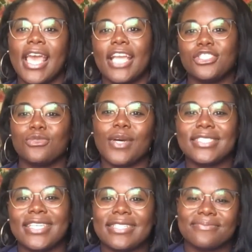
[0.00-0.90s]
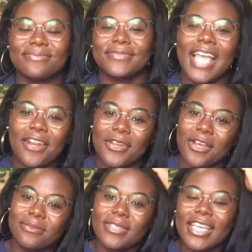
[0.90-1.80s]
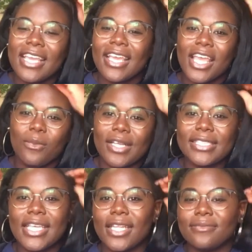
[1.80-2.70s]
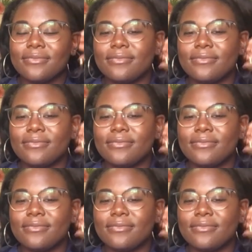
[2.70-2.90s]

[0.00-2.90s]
It just wasn't, I don't know, it wasn't,